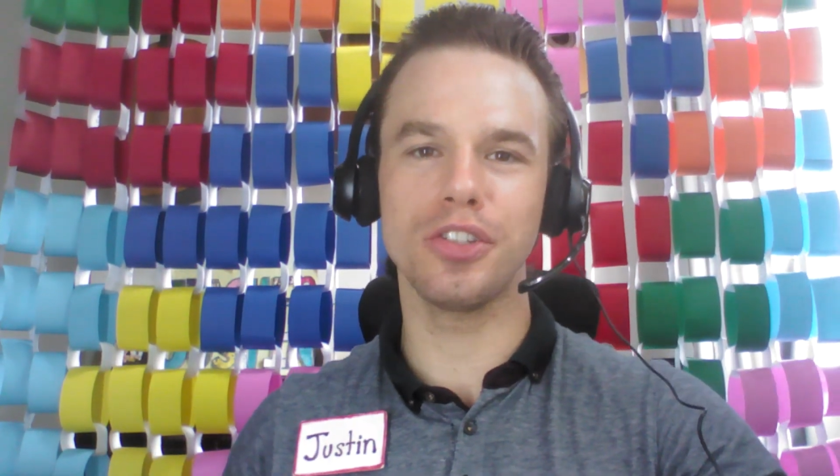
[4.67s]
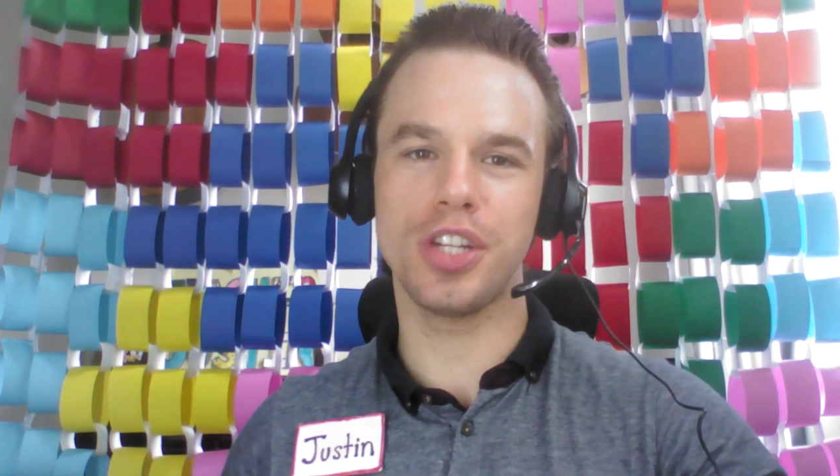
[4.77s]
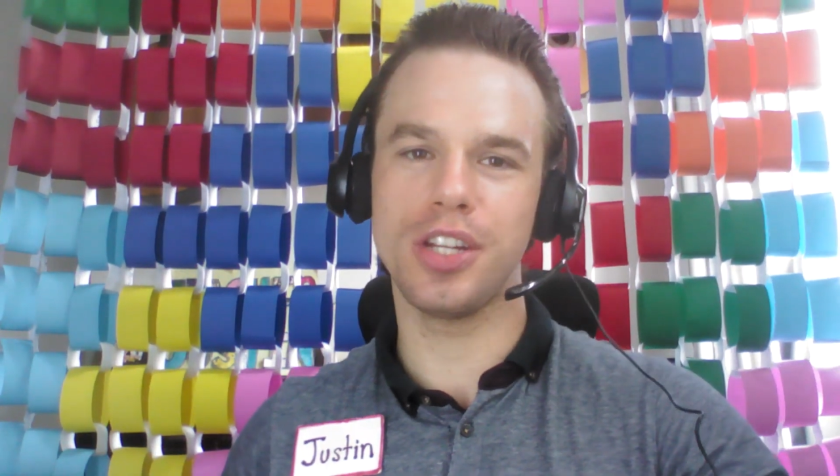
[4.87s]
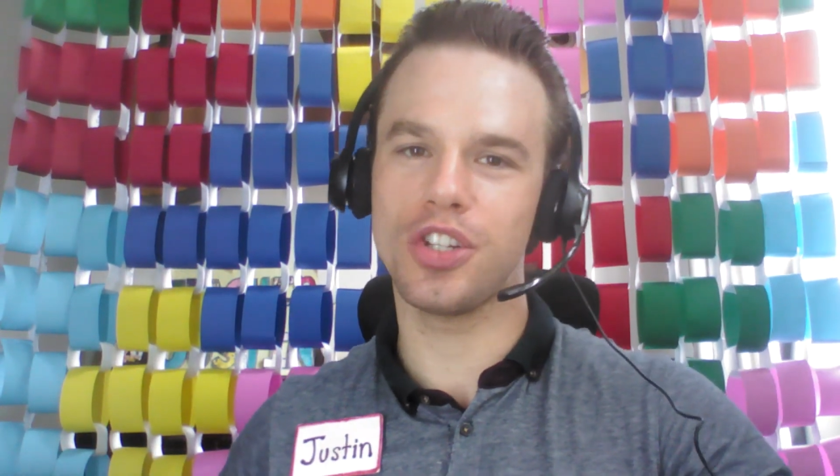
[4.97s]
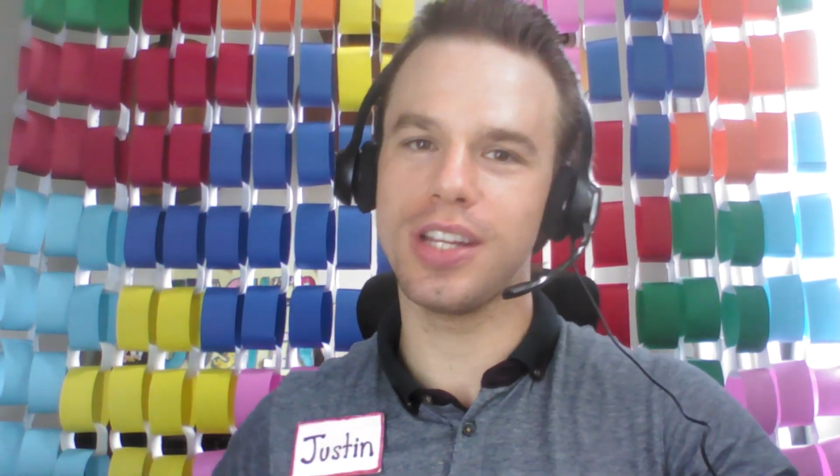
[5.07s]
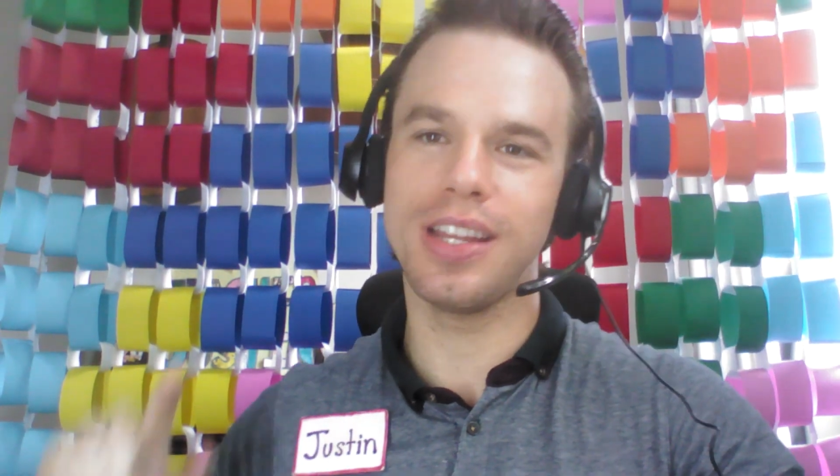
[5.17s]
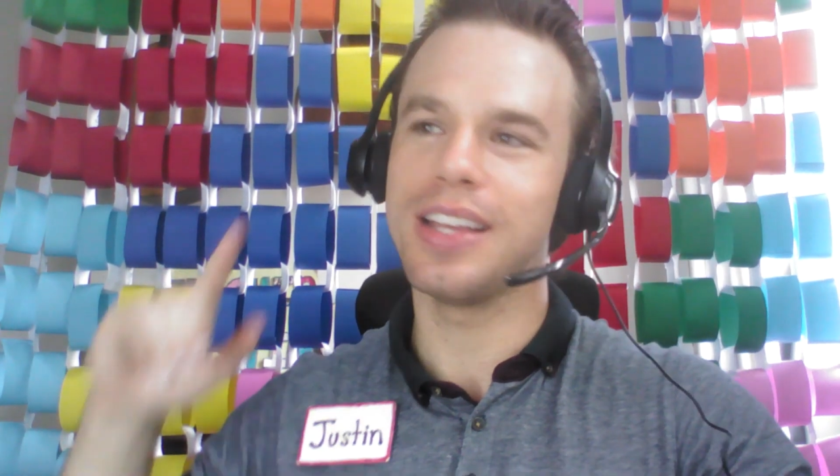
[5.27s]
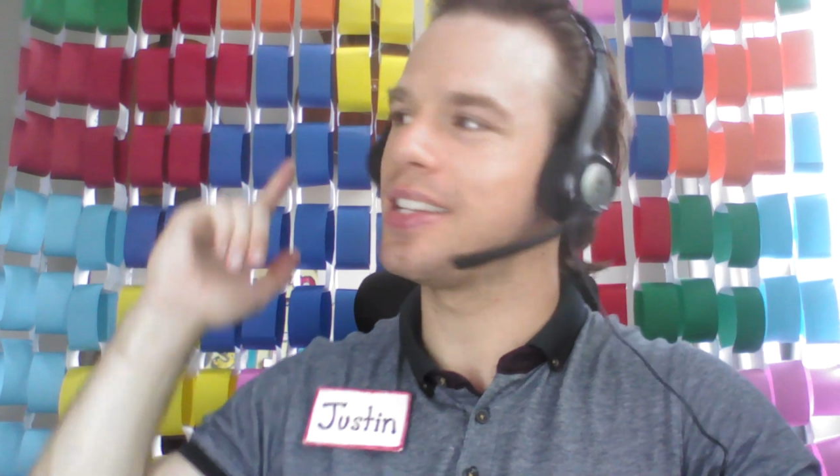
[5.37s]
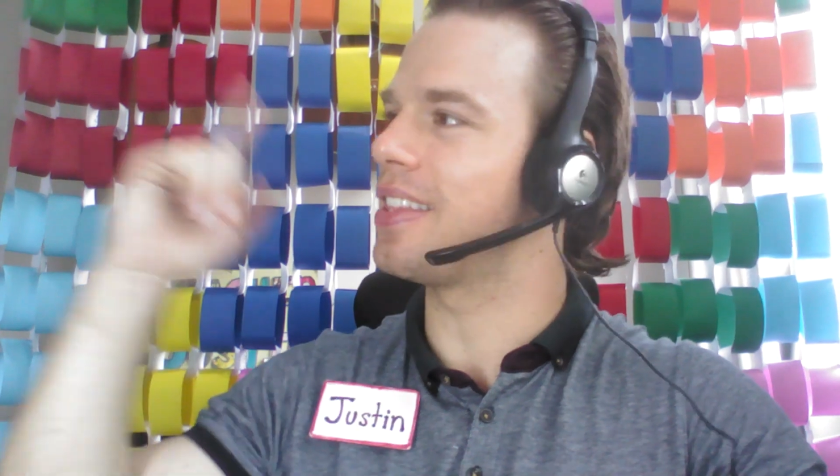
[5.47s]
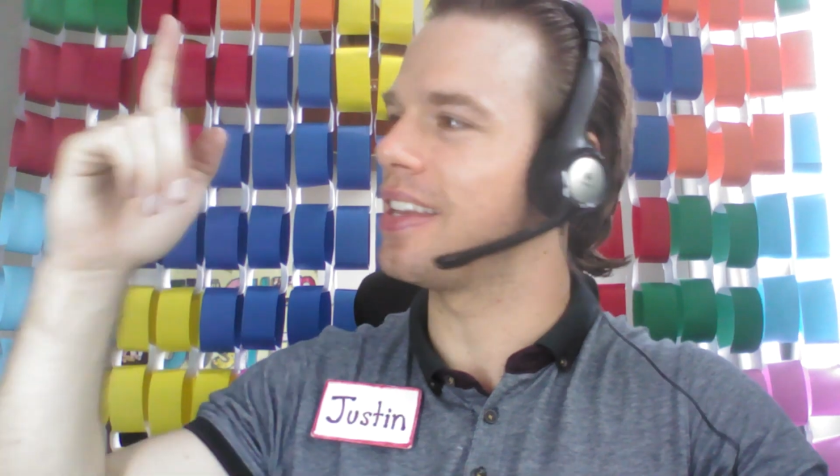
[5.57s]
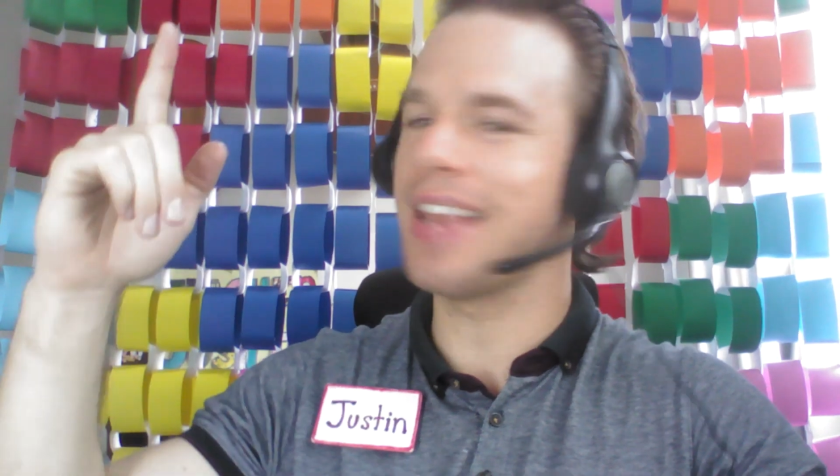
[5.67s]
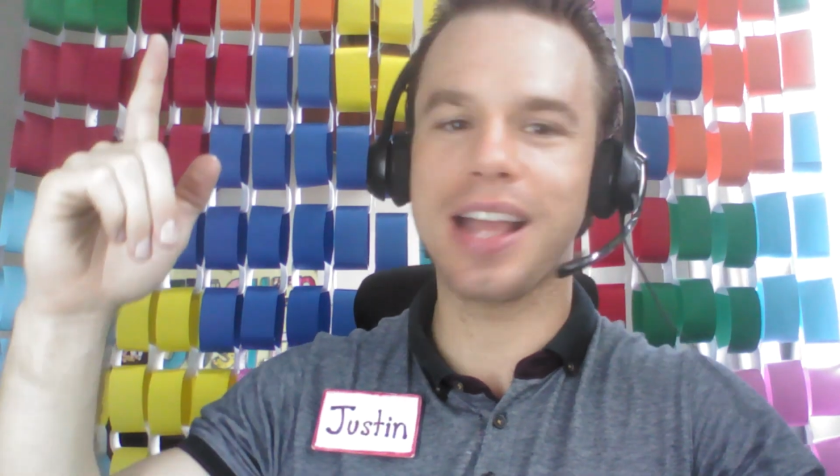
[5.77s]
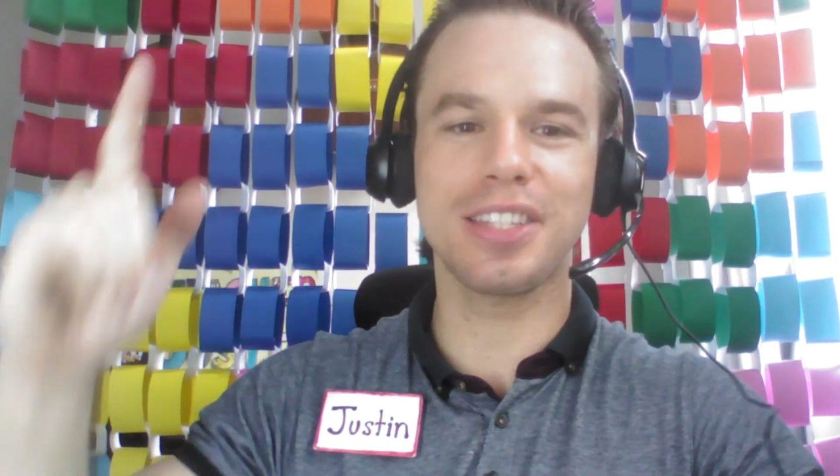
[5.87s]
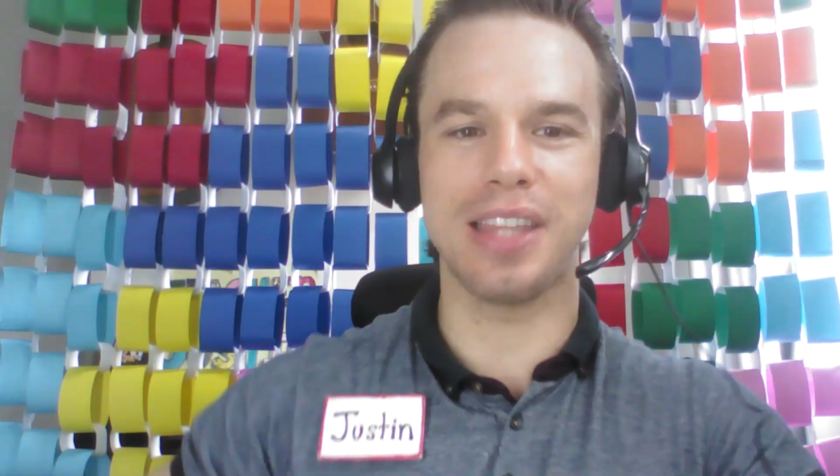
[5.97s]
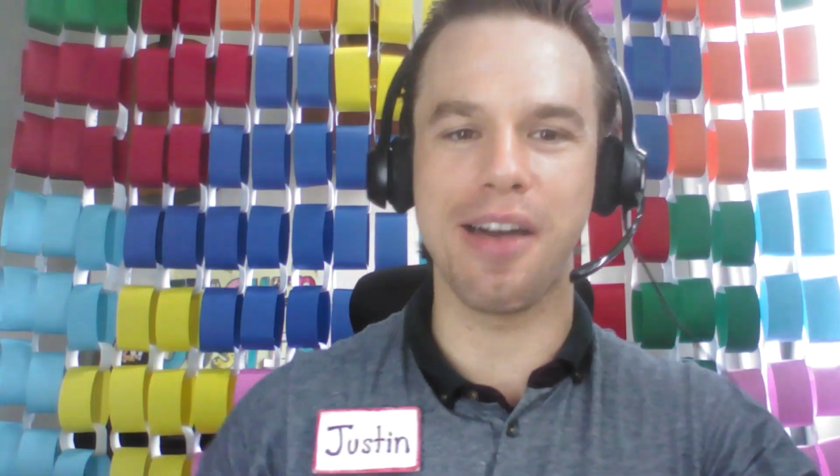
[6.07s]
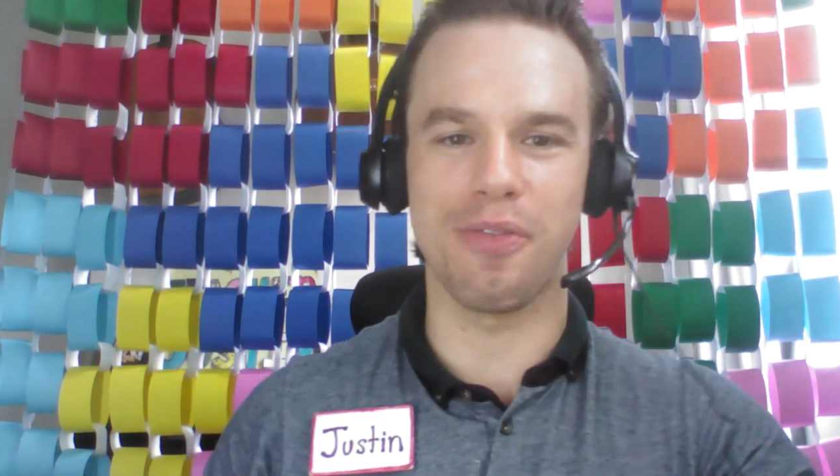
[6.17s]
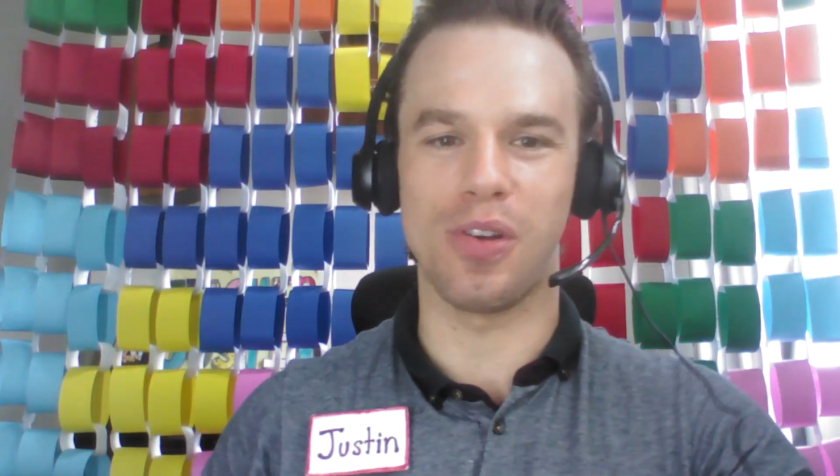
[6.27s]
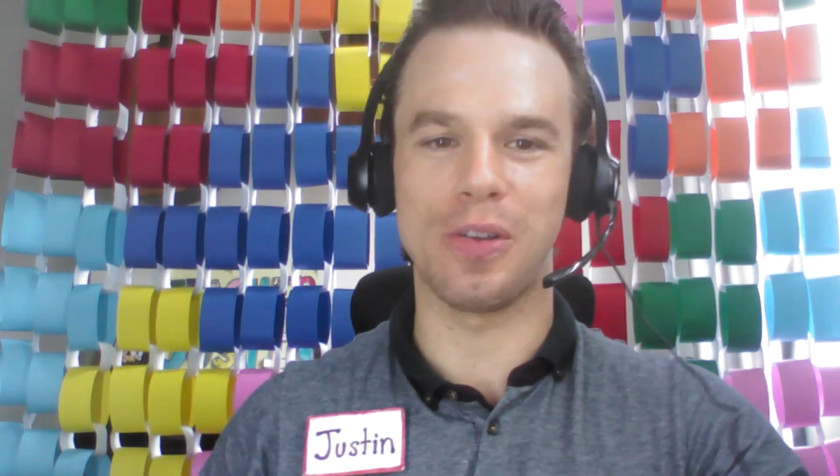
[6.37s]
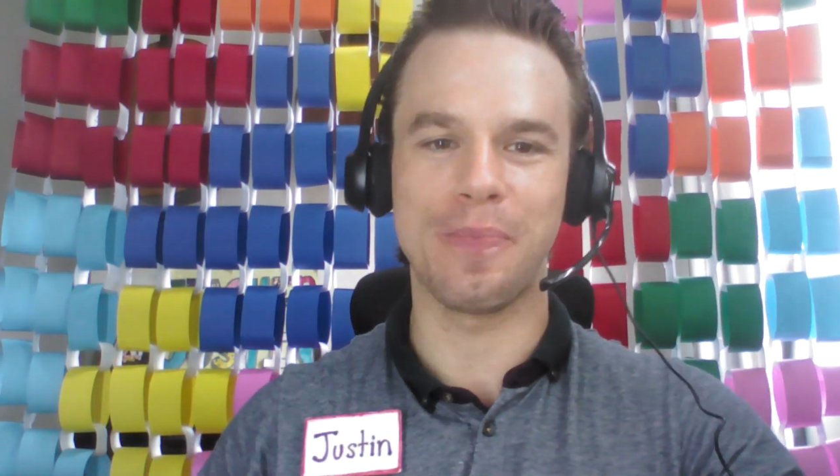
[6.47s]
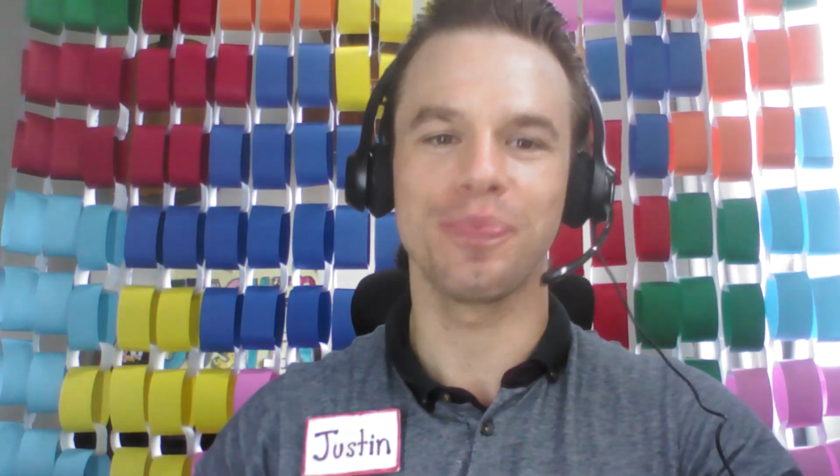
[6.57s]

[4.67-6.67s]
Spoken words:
teaching to the next level.